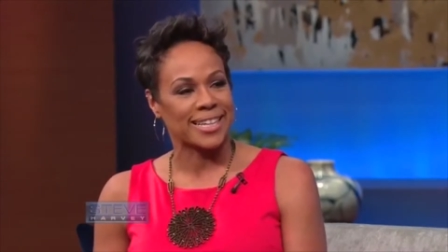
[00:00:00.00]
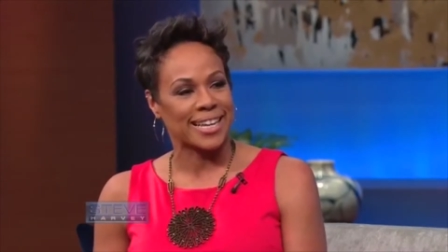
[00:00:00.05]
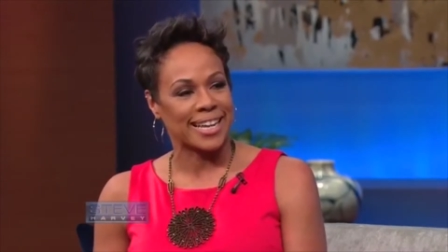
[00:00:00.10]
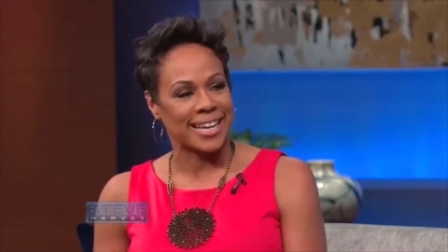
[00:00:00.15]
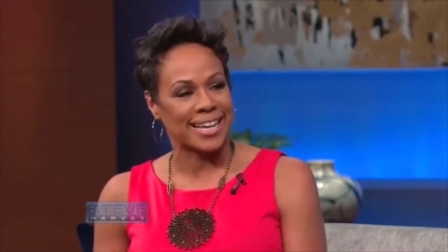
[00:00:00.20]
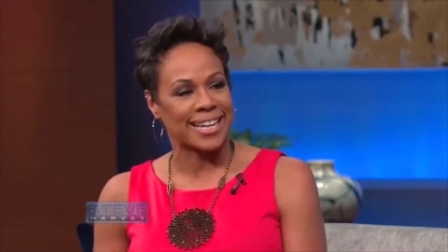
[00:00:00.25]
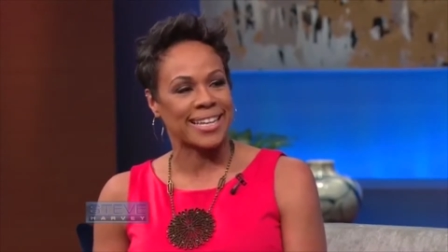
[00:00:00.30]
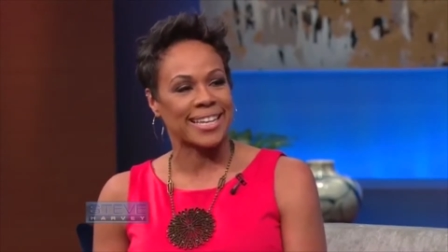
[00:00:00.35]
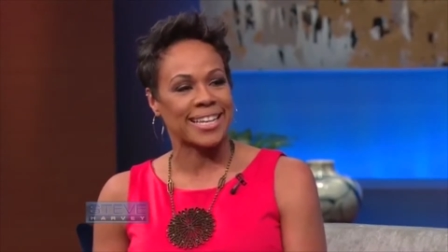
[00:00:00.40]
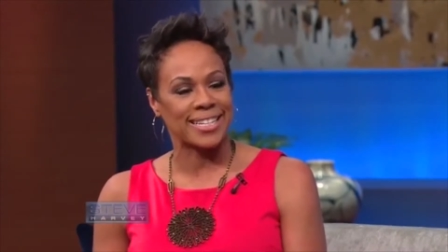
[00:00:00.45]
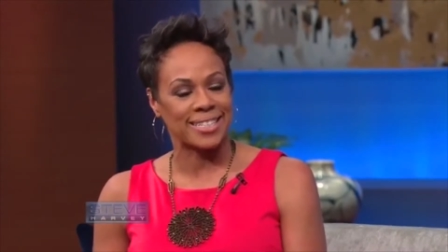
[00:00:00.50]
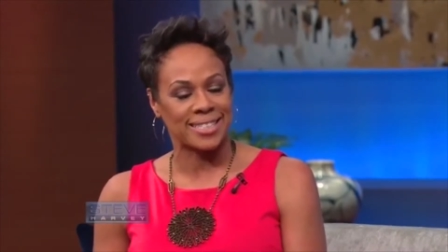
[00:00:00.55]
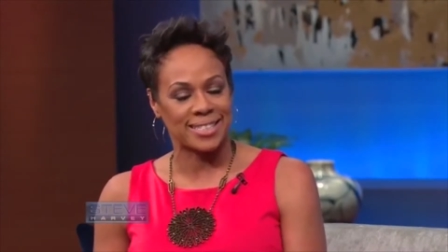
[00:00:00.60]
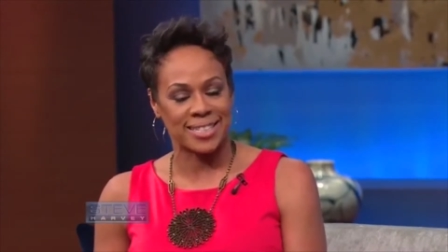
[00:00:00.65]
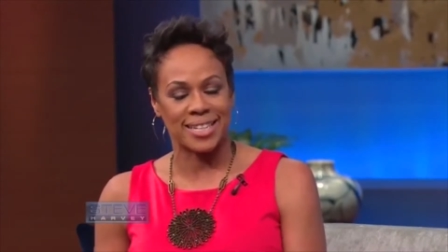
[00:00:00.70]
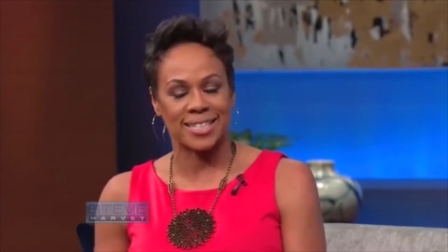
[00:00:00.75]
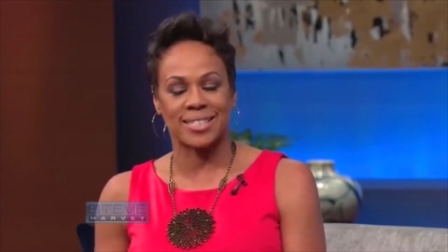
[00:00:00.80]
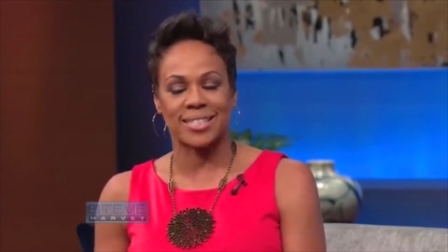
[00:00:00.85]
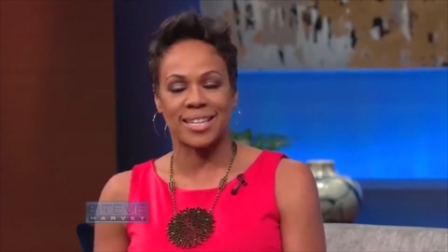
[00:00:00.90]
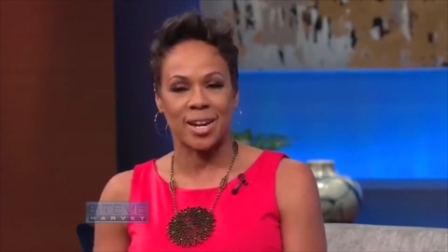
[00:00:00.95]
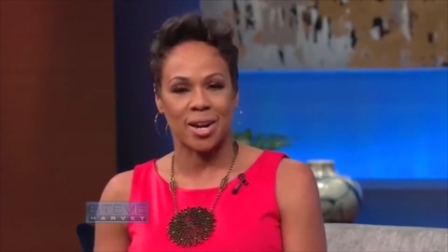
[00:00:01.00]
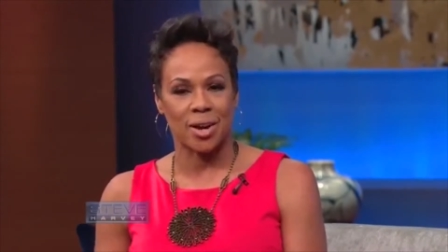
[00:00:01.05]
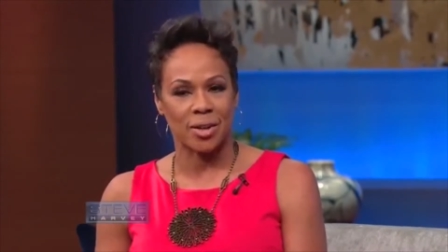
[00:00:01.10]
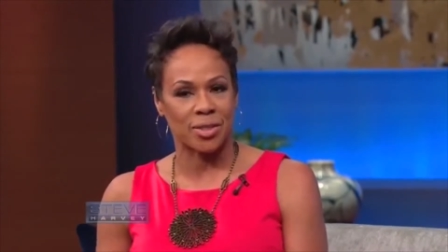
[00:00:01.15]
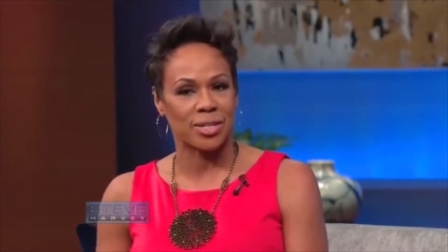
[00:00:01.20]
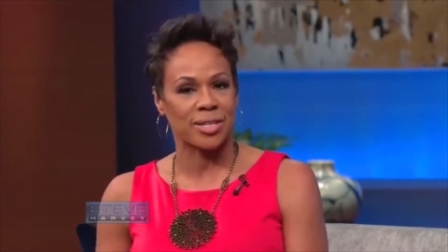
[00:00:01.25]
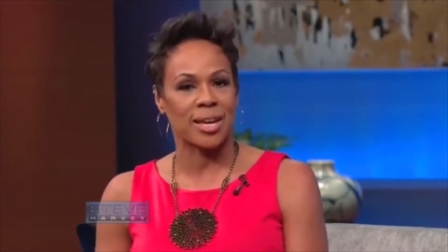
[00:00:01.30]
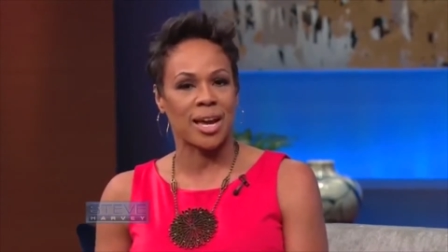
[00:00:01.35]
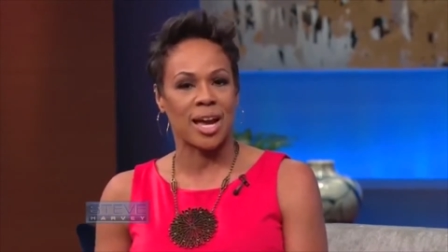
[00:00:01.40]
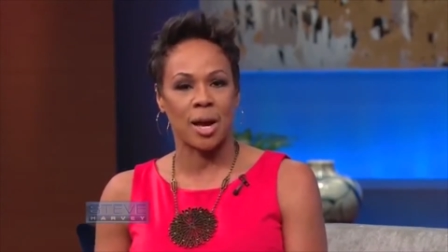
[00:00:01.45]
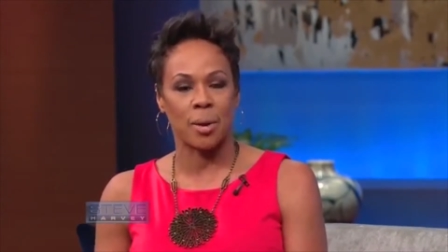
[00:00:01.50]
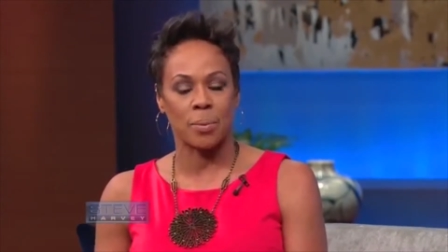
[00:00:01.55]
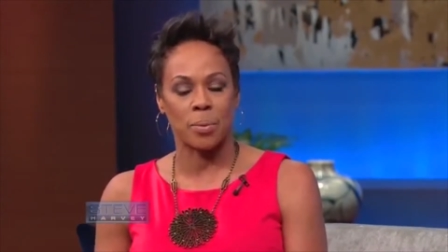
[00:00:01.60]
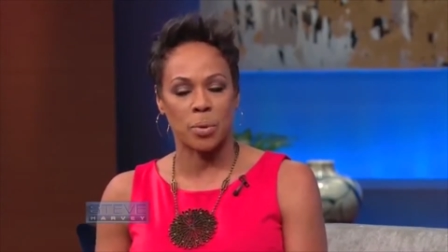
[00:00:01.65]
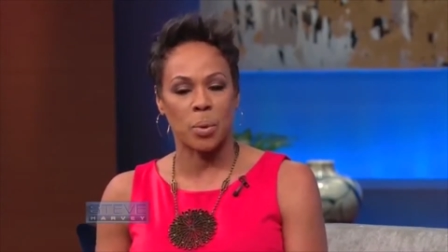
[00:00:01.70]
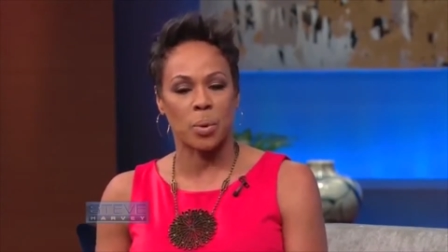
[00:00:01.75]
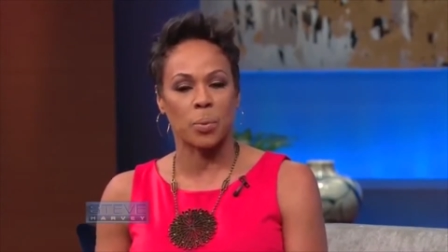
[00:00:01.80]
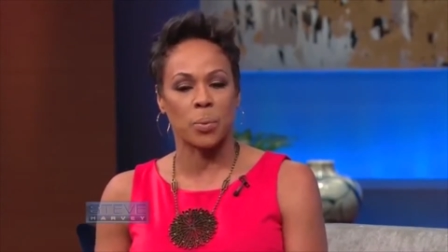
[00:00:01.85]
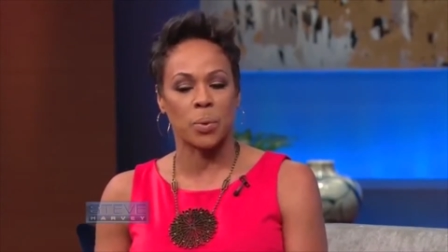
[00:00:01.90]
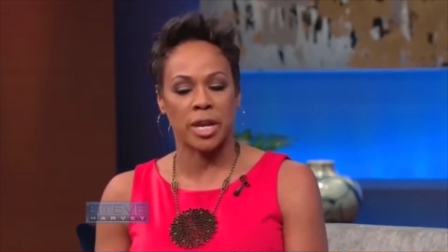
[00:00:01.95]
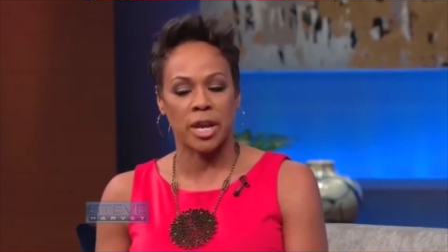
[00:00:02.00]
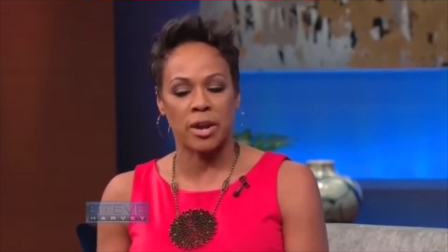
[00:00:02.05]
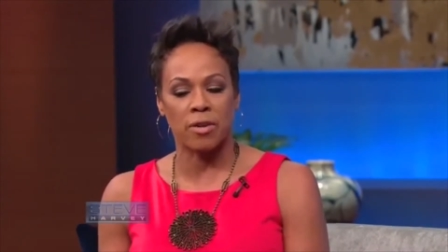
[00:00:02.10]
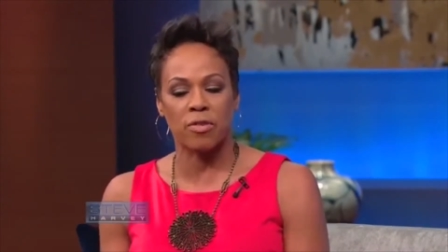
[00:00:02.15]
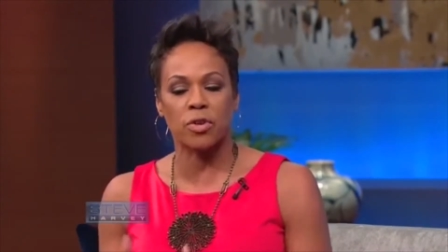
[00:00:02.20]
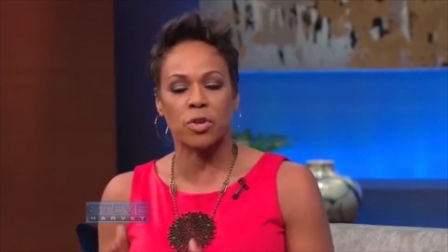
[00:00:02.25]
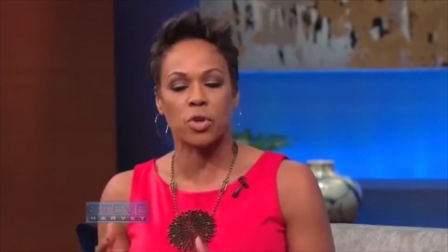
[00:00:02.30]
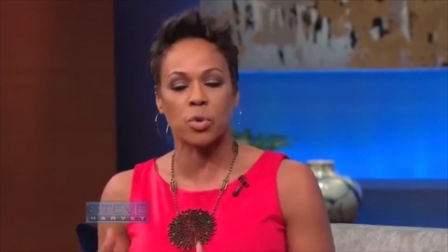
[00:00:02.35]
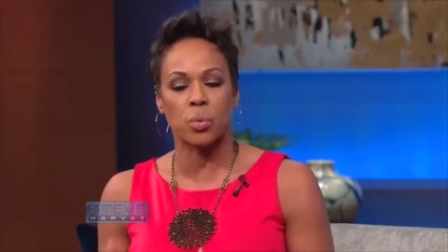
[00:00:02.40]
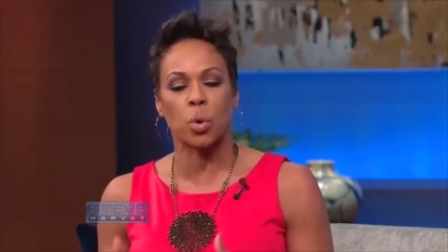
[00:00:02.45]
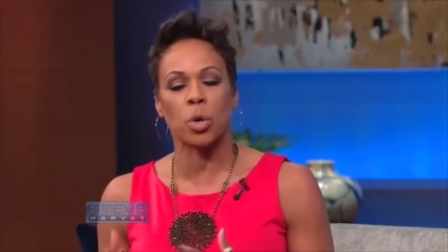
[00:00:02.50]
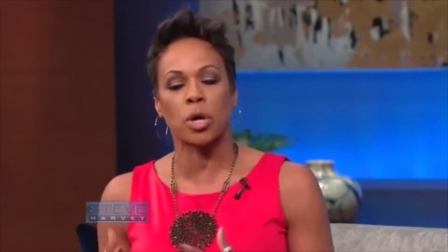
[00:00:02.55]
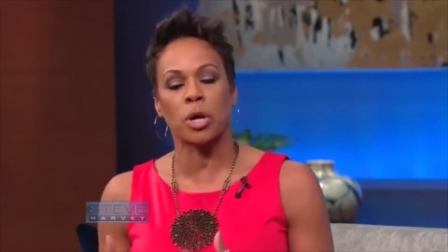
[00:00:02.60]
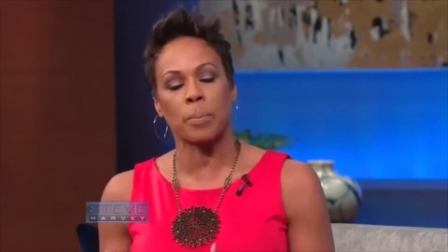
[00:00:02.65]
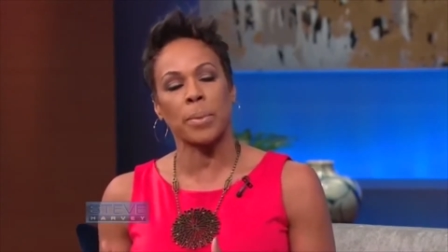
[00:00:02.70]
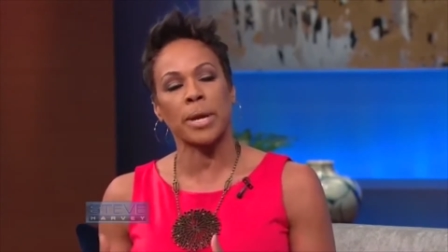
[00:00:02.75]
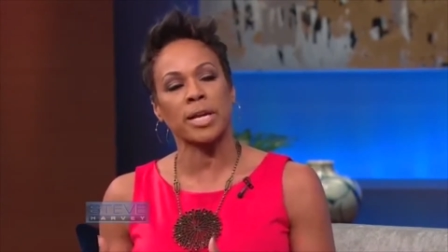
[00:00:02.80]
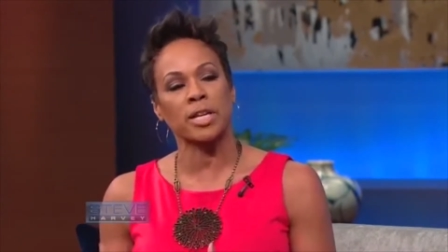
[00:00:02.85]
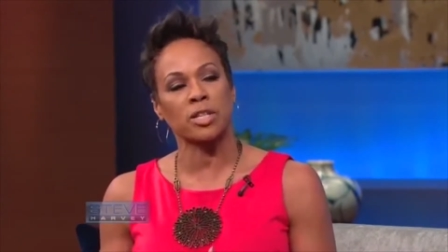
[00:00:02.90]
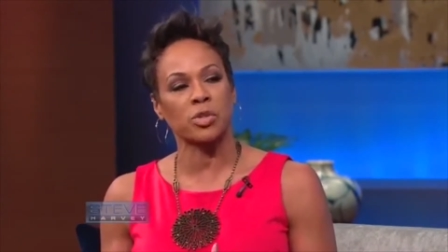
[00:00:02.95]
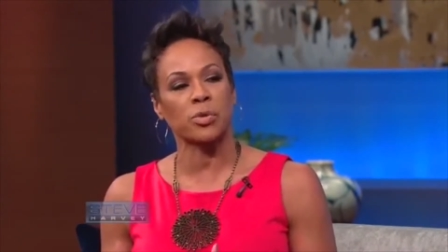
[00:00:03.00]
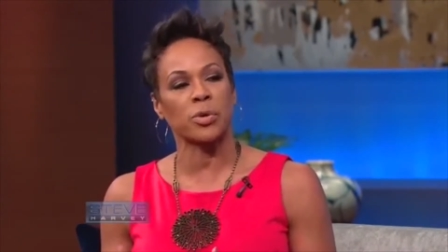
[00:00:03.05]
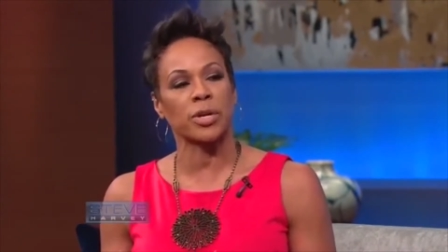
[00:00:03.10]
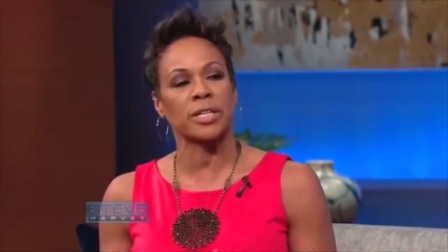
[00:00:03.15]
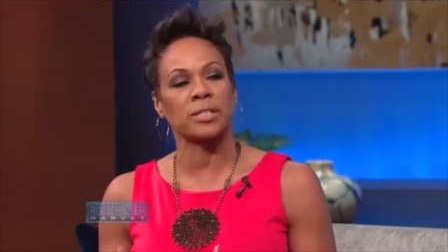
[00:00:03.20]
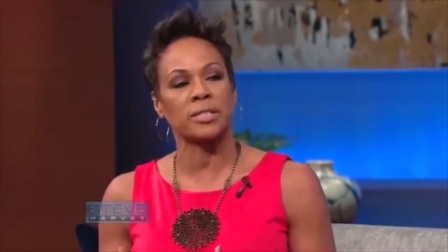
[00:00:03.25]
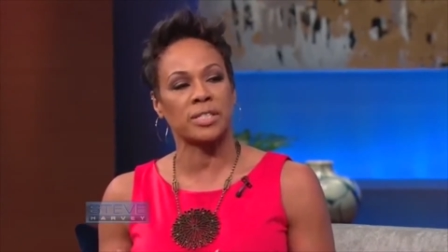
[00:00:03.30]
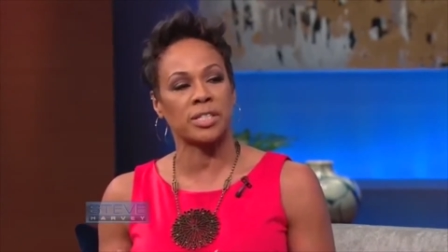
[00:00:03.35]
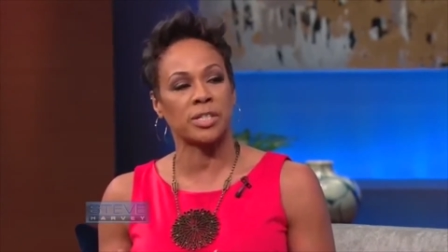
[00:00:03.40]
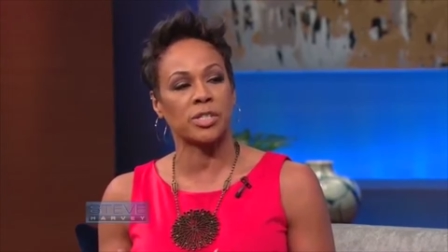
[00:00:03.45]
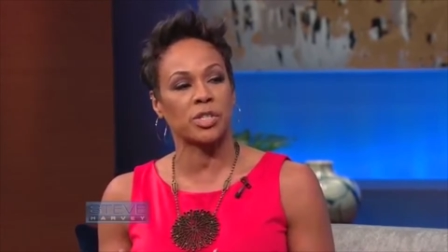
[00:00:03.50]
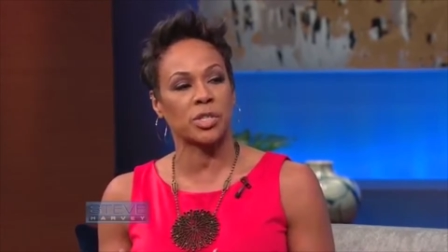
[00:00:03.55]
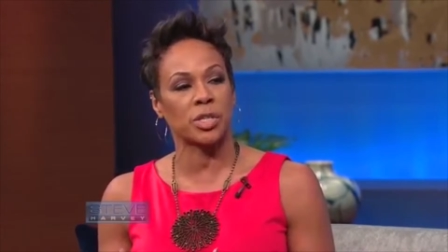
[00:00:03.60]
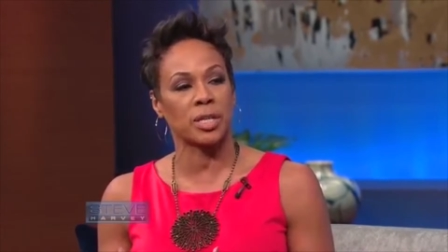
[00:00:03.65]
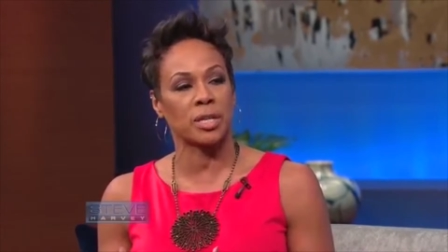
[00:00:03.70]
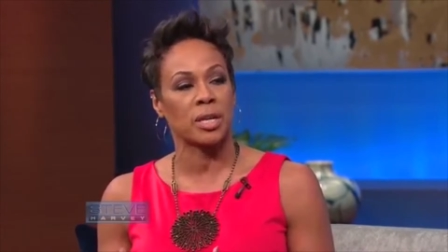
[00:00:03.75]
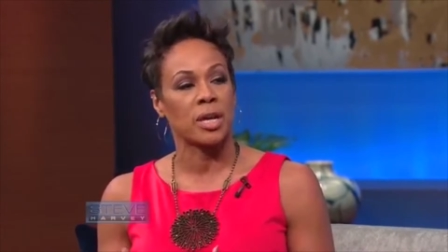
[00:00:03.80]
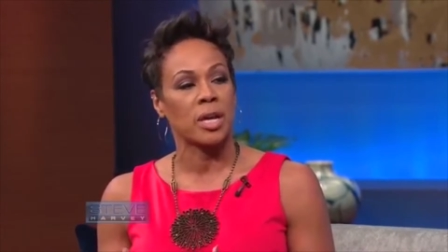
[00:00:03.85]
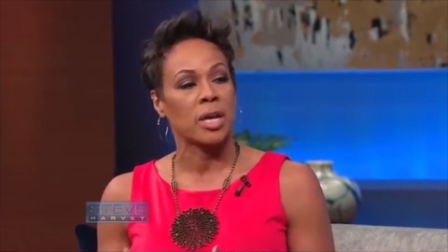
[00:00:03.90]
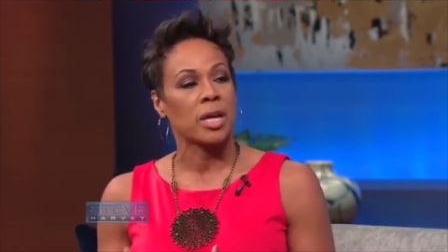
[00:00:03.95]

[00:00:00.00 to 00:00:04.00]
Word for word: And he says that all the time. You, whenever you want to make a transition,